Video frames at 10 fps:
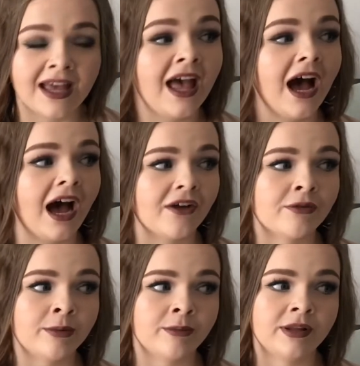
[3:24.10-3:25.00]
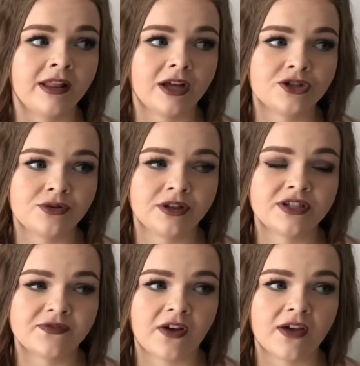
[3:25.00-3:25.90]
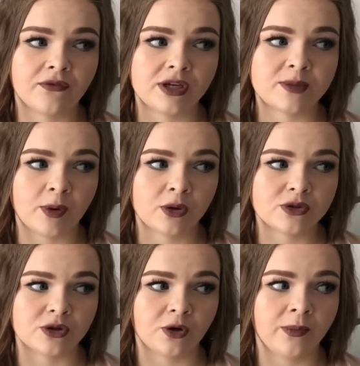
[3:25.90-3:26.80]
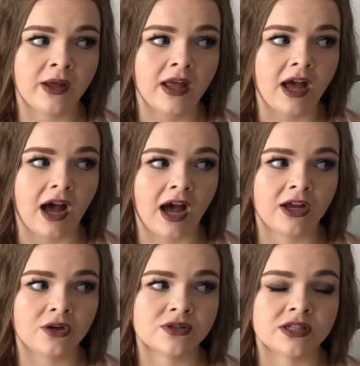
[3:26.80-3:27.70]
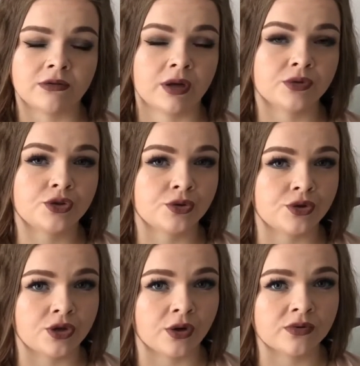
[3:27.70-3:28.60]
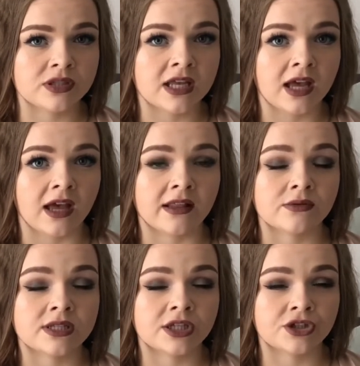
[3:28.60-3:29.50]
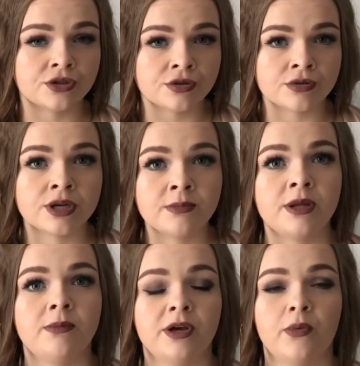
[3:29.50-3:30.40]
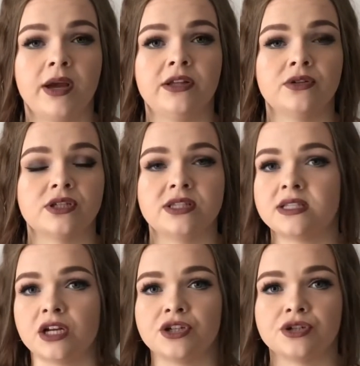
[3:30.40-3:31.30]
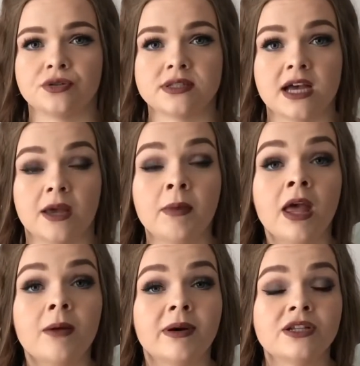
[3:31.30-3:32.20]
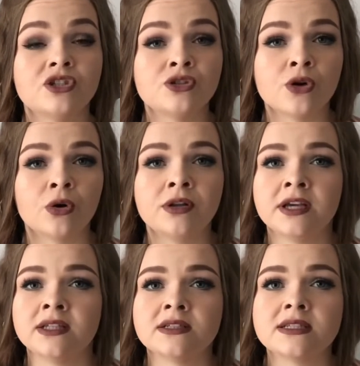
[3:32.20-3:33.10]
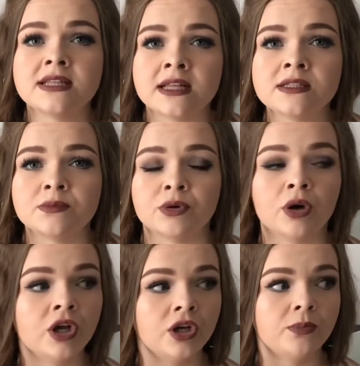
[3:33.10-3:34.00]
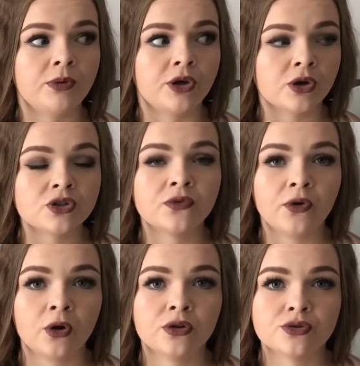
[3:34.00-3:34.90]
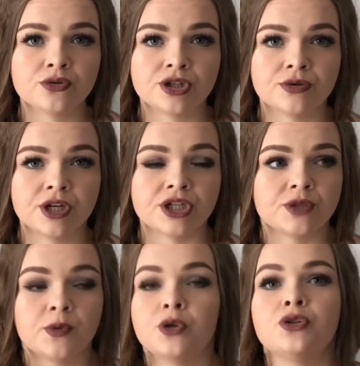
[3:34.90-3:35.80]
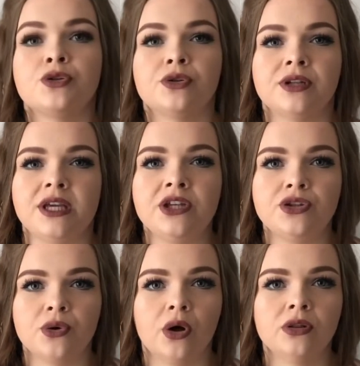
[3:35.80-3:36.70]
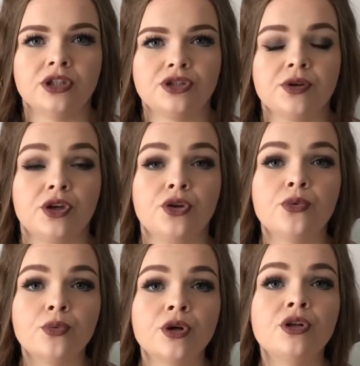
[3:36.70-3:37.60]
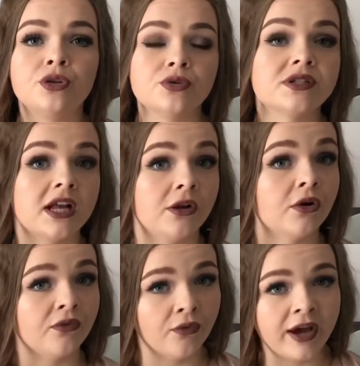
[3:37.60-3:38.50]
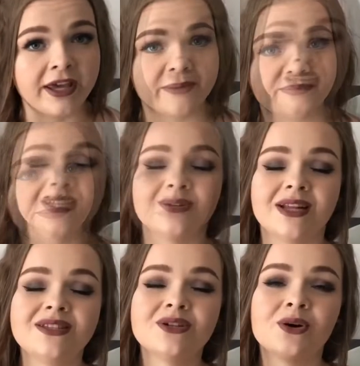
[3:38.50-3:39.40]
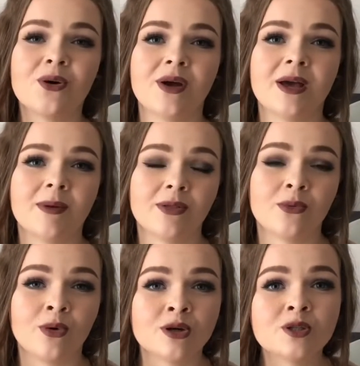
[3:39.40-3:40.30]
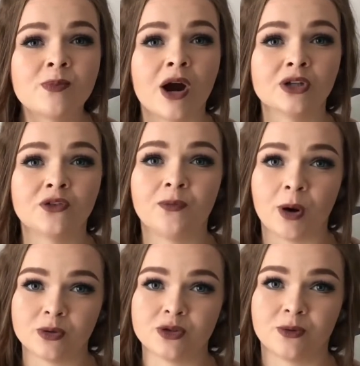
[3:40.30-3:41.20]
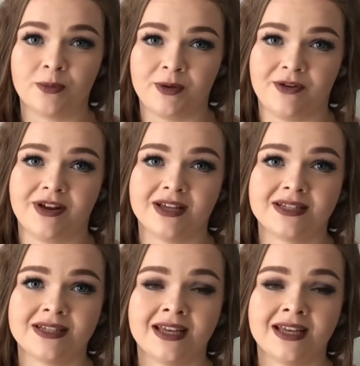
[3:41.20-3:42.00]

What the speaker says: I remember that during this 5 weeks post-op, I lost around 2 stones, and that was an extremely big weight loss in such a short time, but it's totally understandable. Because of all those restrictions, because you don't eat, you only drink, you will lose a lot of weight. So let's talk quick about the worst part of post-op period.